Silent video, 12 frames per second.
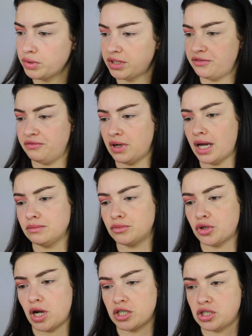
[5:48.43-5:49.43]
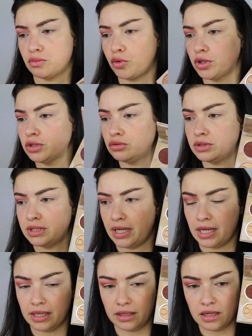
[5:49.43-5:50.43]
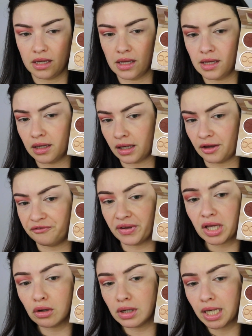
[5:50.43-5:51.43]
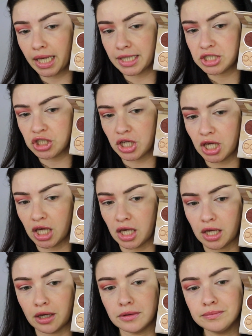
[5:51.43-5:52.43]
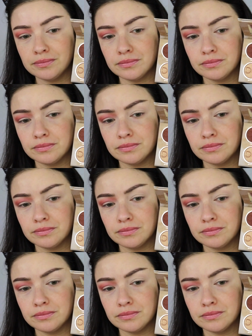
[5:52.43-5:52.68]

with a flat brush, I'm going to take café con leche.